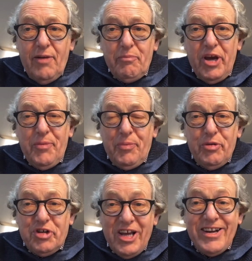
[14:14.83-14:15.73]
people
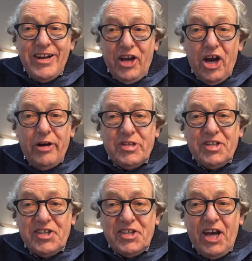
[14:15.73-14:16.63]
who didn't go to
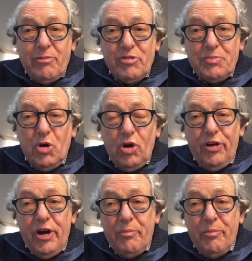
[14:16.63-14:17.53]
the same small
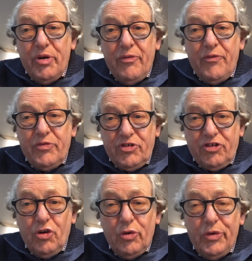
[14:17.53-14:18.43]
number of
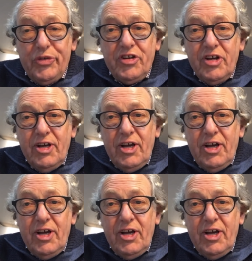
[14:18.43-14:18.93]
schools